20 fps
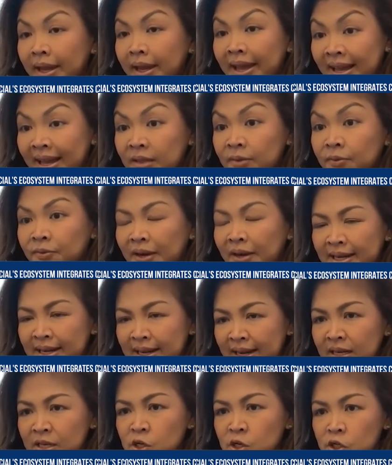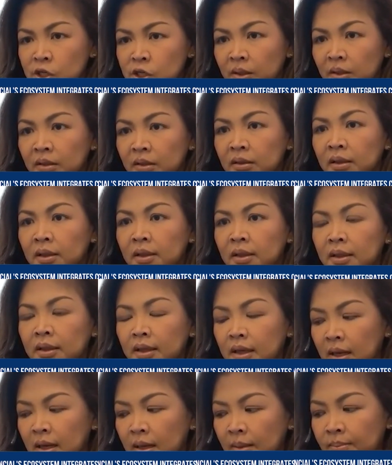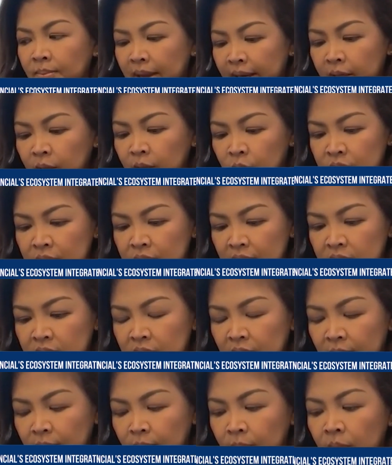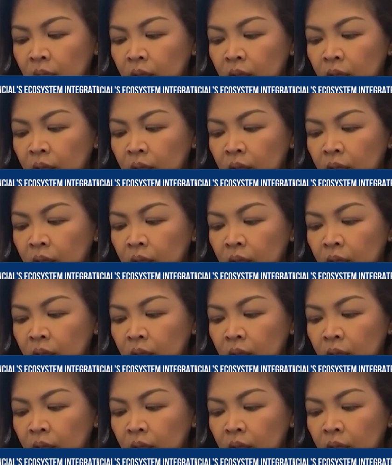Ant Financial ecosystem.